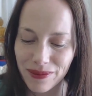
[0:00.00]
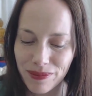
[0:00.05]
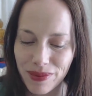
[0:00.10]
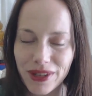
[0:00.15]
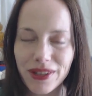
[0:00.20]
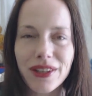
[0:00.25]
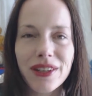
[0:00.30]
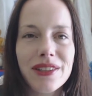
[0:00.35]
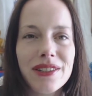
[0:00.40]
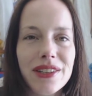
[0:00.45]

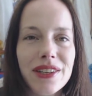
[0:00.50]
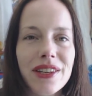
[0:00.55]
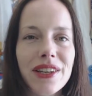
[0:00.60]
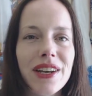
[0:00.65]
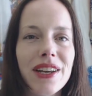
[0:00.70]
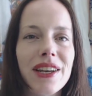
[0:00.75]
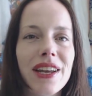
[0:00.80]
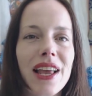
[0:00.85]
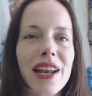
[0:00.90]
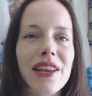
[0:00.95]
But it's a good
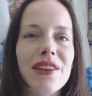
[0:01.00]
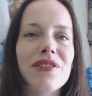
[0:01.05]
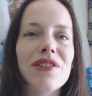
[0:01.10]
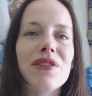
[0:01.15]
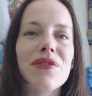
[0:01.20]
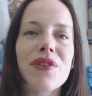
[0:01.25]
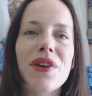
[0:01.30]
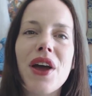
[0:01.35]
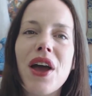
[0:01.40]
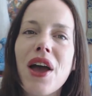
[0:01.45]

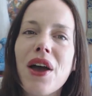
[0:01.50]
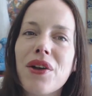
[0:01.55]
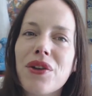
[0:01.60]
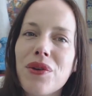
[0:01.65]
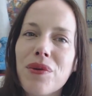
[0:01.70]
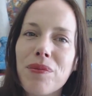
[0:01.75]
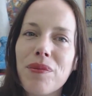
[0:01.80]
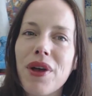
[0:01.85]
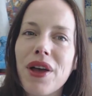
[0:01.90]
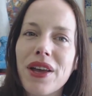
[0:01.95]
analogy for how
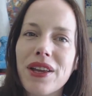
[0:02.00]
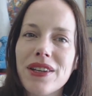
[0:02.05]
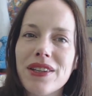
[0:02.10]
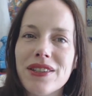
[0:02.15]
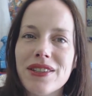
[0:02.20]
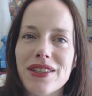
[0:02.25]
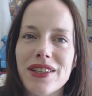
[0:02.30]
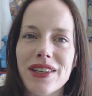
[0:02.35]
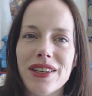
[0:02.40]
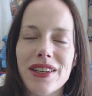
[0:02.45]
your mind
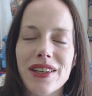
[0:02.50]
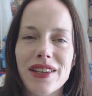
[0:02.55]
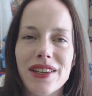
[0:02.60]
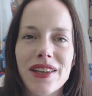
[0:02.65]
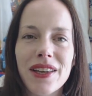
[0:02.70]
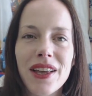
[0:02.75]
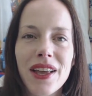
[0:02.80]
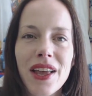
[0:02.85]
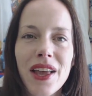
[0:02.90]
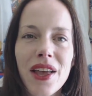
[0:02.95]
is thinking.